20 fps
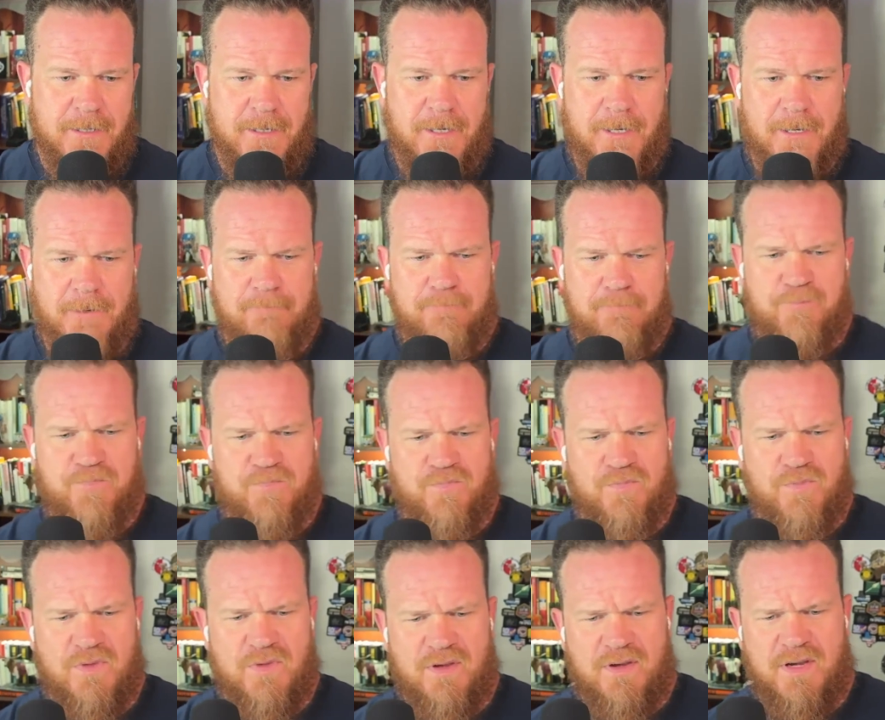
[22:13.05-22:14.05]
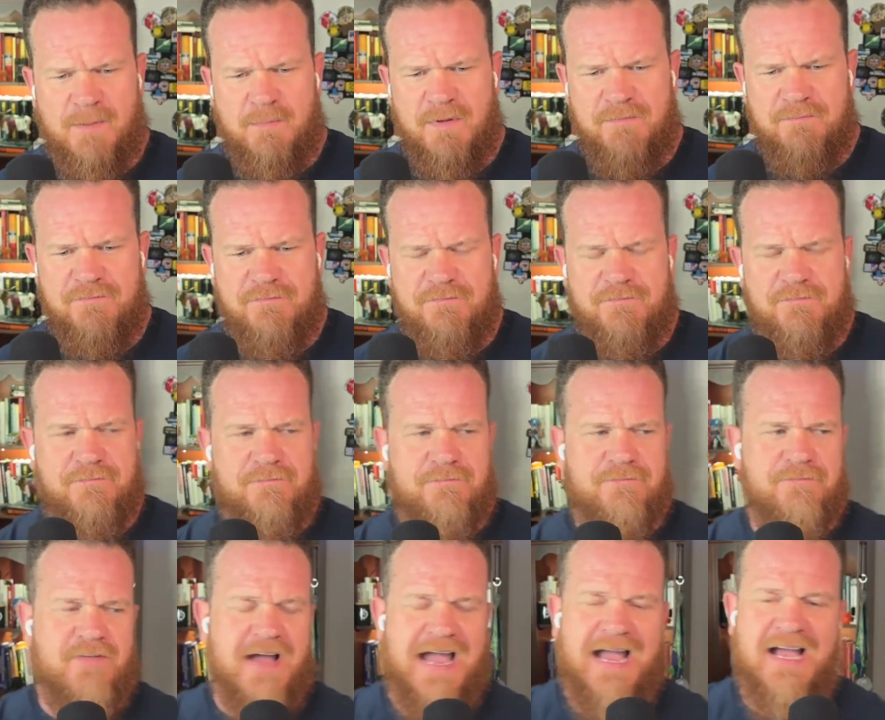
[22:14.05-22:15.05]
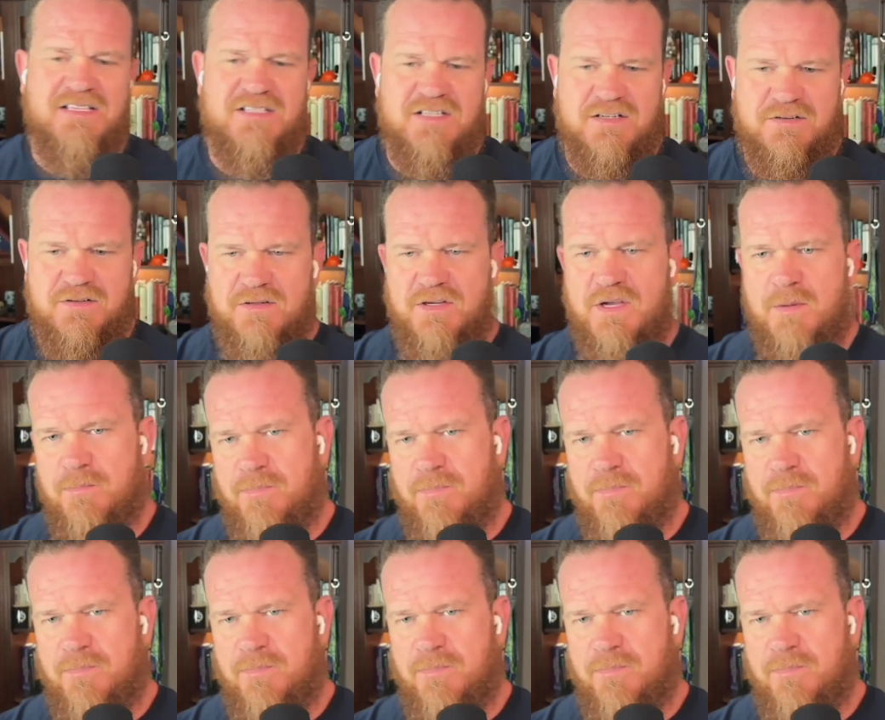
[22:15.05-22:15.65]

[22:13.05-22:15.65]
I'm a vast